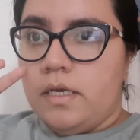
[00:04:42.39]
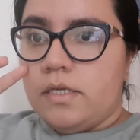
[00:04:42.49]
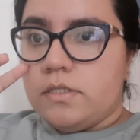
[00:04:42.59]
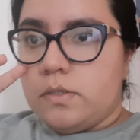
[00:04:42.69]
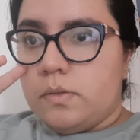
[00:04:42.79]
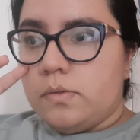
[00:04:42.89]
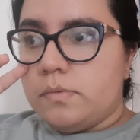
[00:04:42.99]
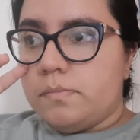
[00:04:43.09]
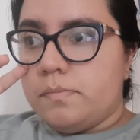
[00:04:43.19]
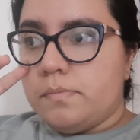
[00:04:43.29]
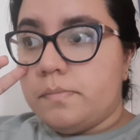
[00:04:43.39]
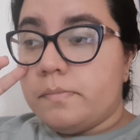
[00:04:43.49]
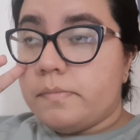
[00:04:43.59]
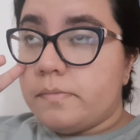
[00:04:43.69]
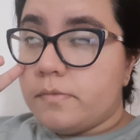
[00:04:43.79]
So
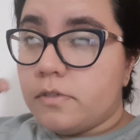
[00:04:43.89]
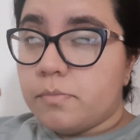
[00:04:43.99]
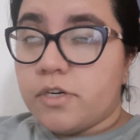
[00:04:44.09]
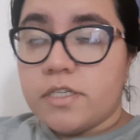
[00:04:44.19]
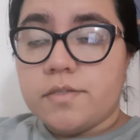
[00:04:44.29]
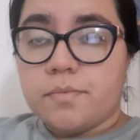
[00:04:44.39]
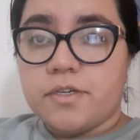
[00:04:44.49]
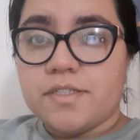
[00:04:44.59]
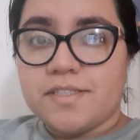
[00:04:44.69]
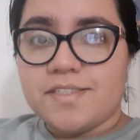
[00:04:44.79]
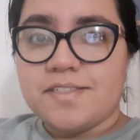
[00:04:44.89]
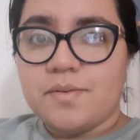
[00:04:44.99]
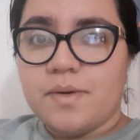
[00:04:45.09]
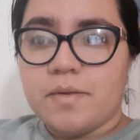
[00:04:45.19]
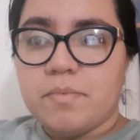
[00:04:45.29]
surprise, surprise, there's still
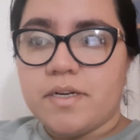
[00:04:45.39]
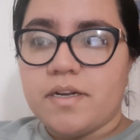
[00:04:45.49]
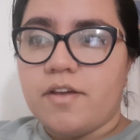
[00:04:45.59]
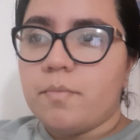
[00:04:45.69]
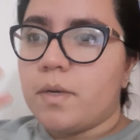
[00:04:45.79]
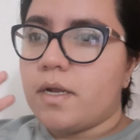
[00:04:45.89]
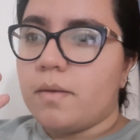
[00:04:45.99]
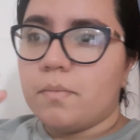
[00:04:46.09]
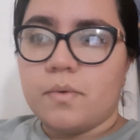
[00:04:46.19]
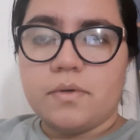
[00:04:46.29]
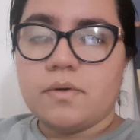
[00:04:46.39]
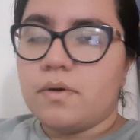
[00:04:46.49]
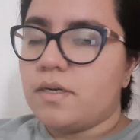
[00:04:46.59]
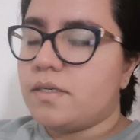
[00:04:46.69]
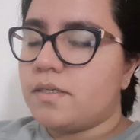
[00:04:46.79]
quite a bit left, but I'm going to
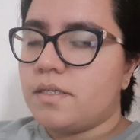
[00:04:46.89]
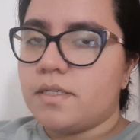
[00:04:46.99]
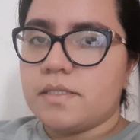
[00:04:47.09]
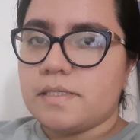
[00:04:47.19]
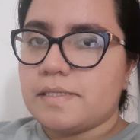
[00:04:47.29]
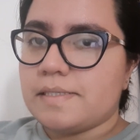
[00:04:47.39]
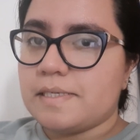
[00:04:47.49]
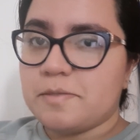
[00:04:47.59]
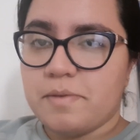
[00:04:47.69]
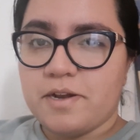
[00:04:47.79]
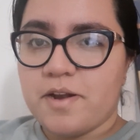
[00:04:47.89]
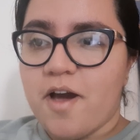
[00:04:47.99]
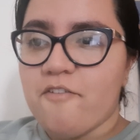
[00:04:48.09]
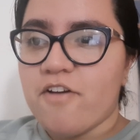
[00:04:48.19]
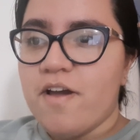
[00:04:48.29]
call it a day. It's been enough.